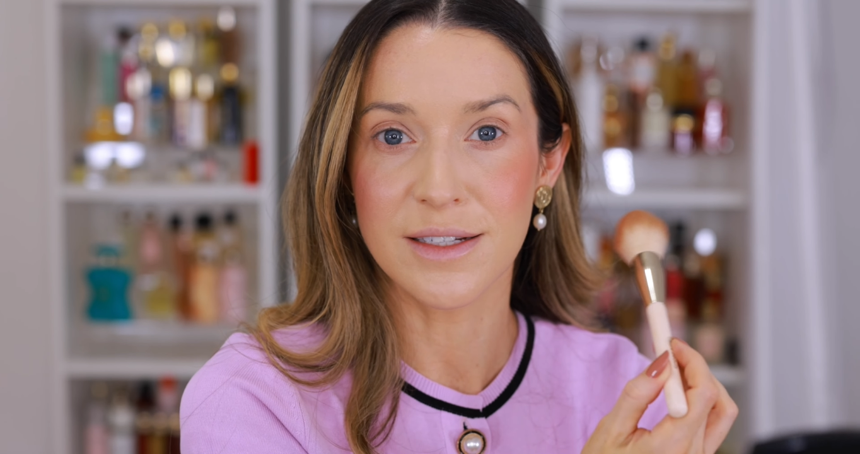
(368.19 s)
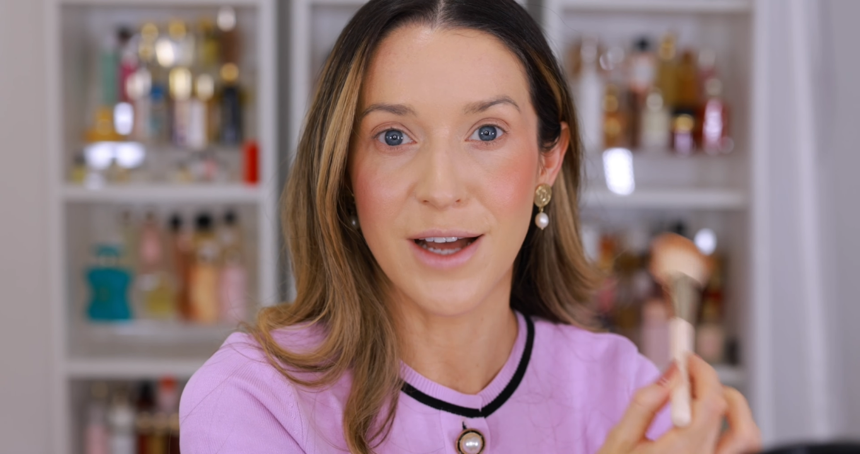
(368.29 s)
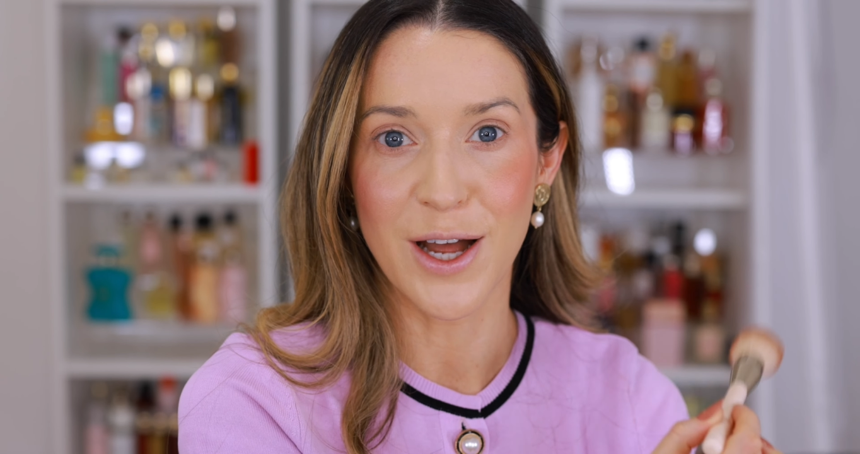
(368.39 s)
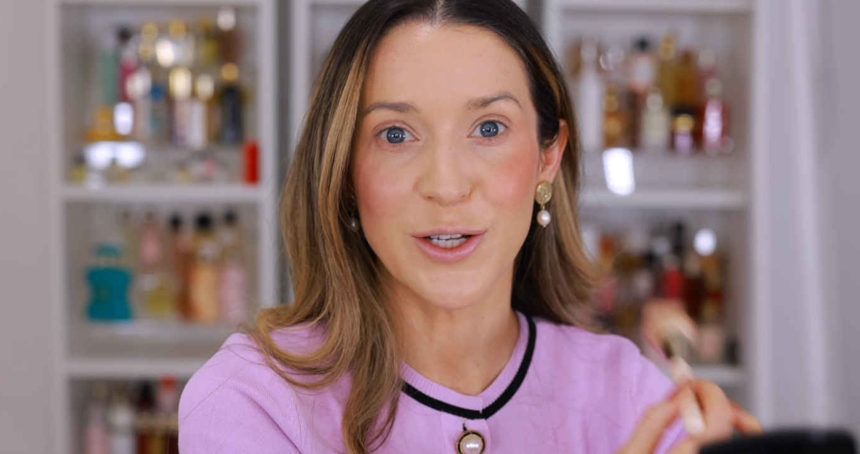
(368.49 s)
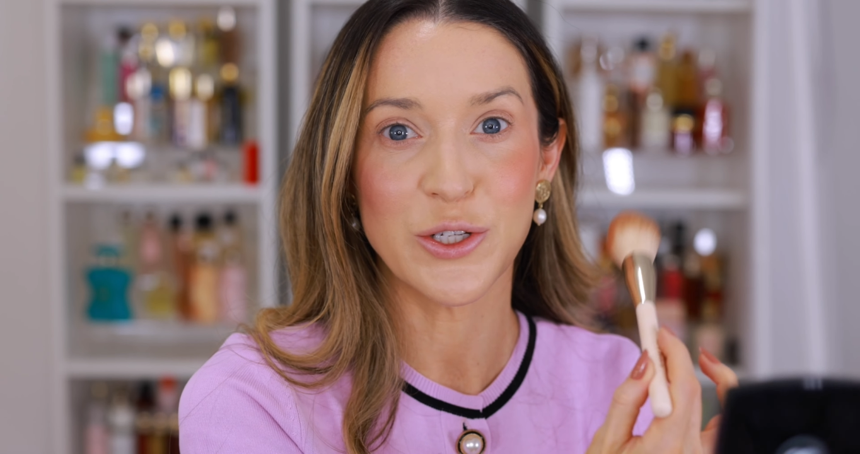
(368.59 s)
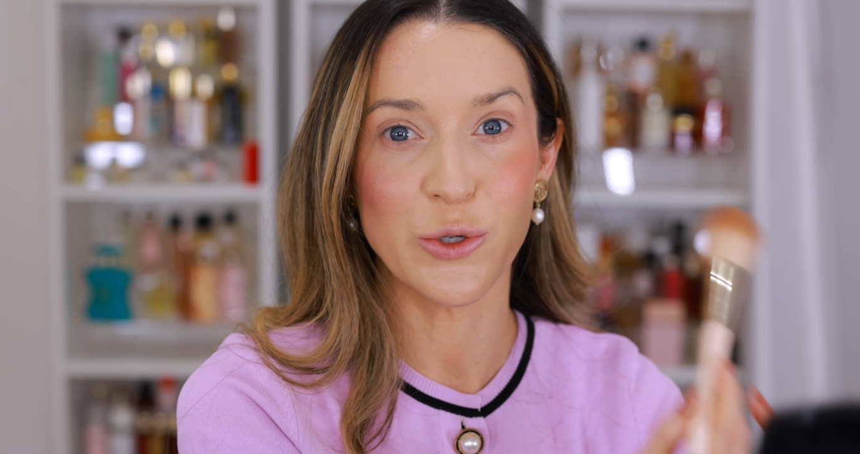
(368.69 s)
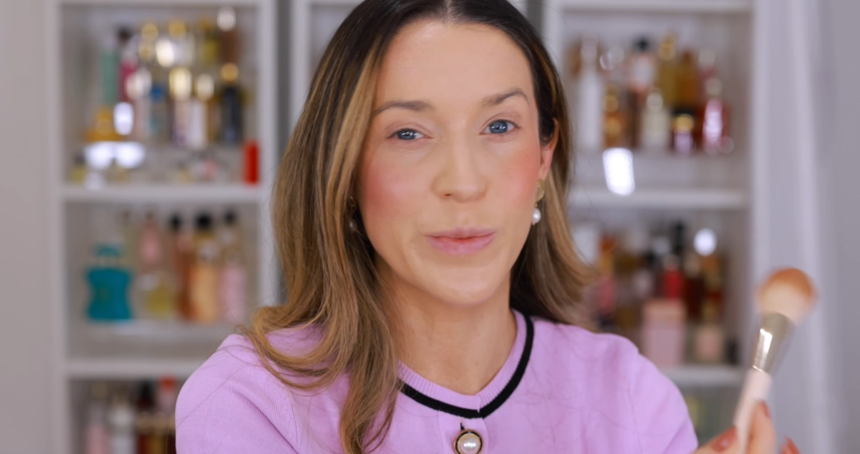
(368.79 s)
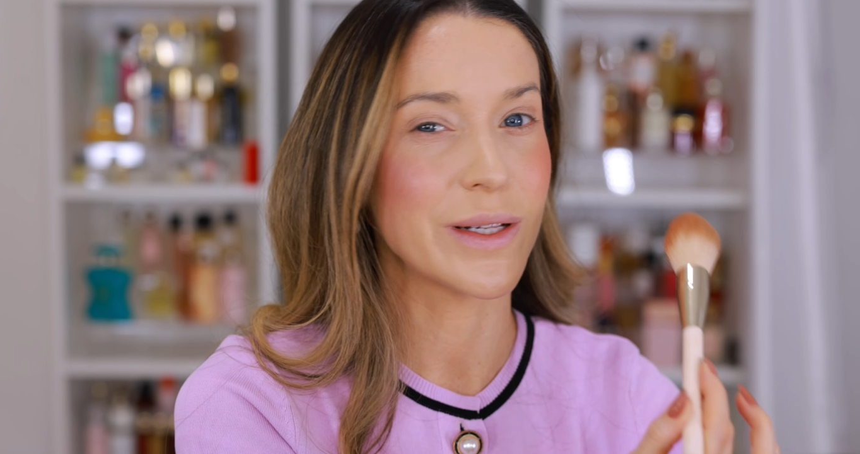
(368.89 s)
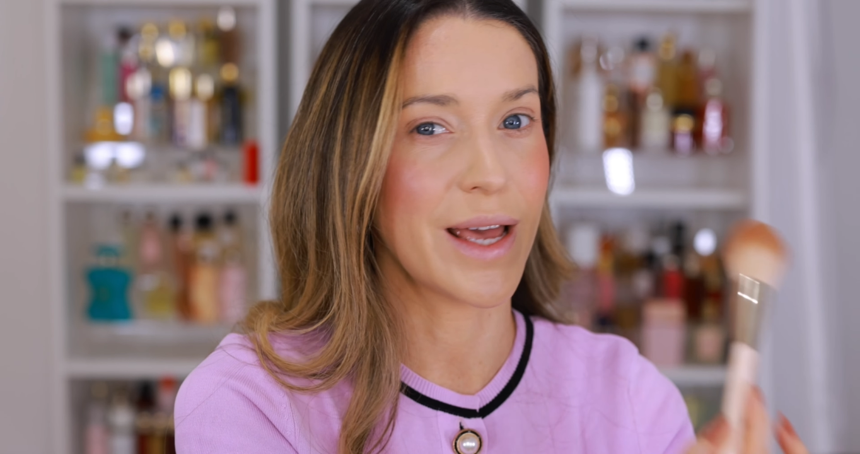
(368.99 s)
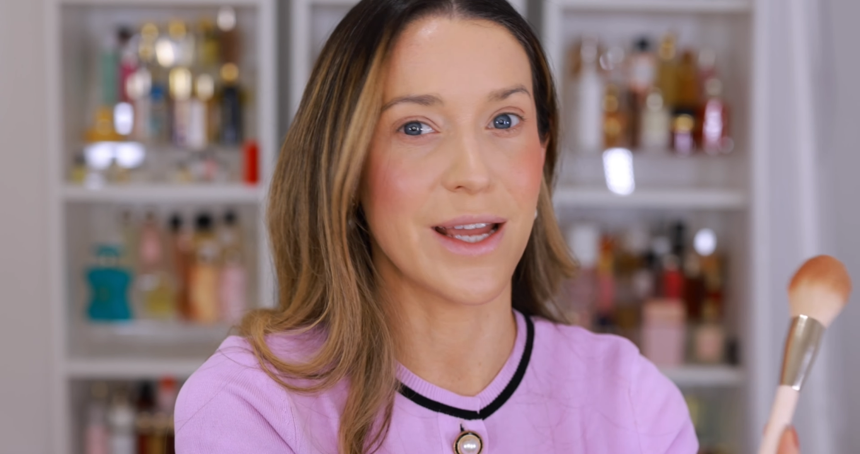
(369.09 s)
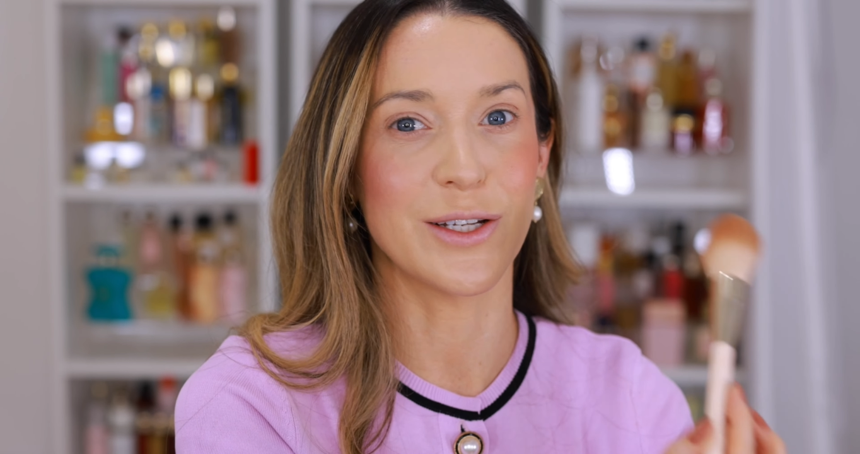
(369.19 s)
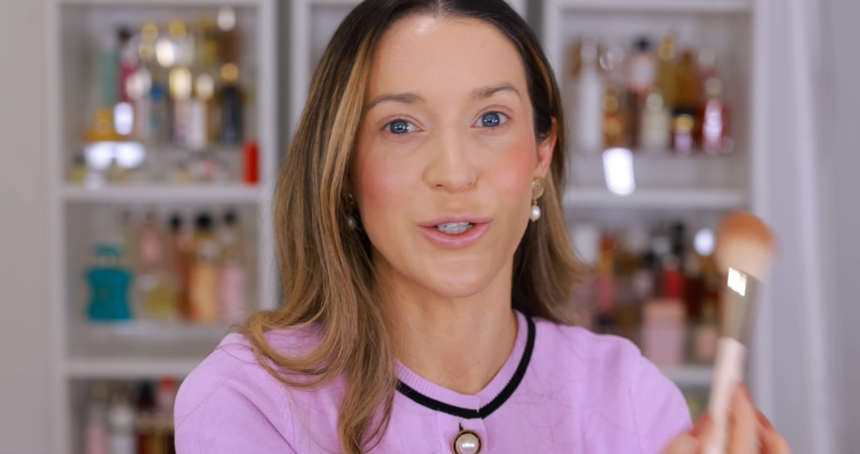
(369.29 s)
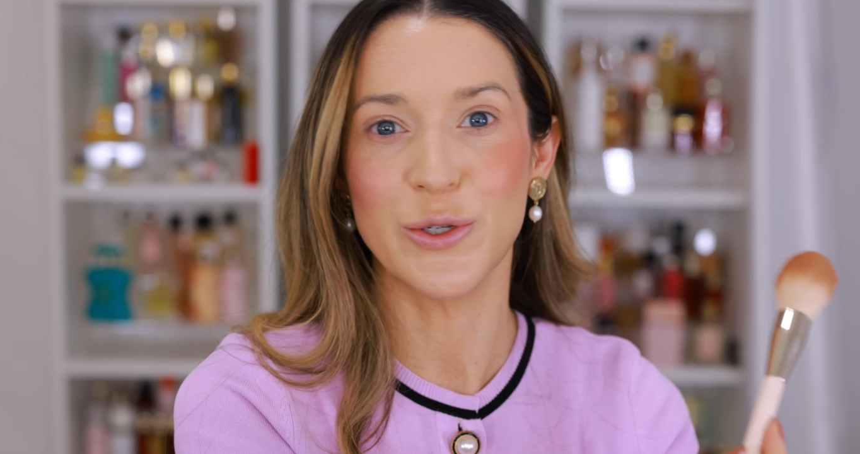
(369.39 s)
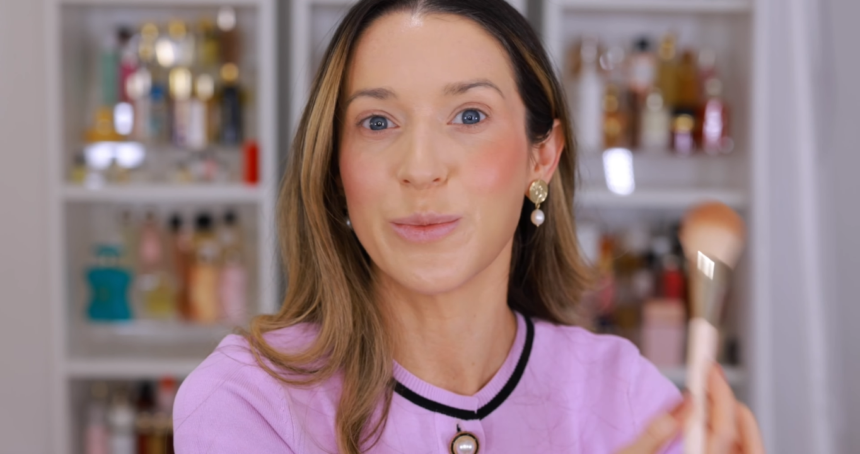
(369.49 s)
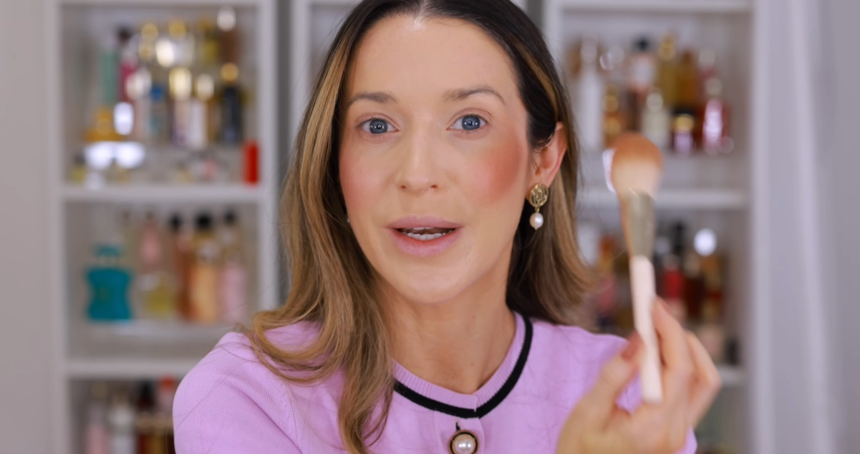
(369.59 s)
to not duplicate
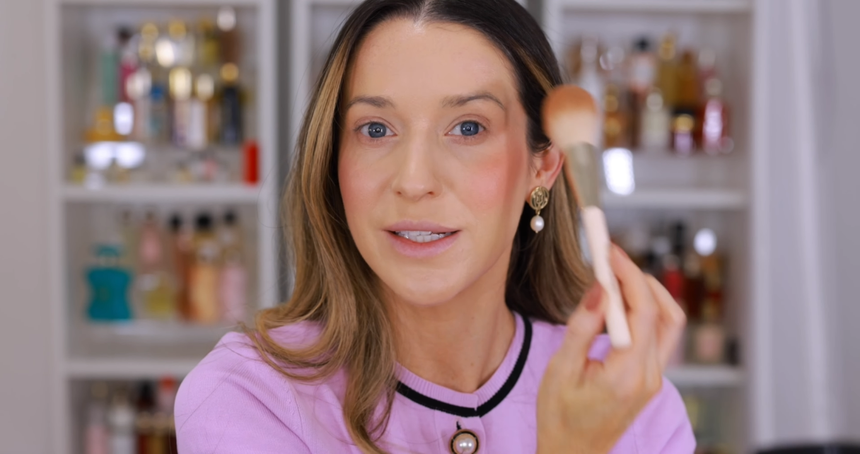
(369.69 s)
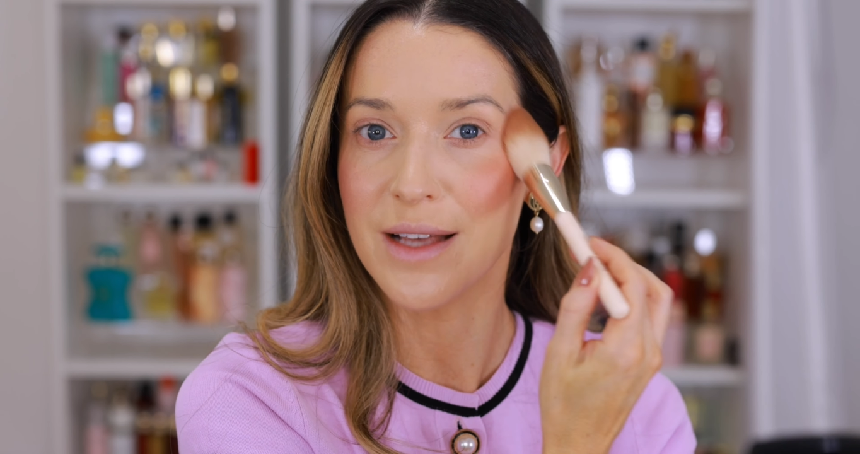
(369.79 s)
too many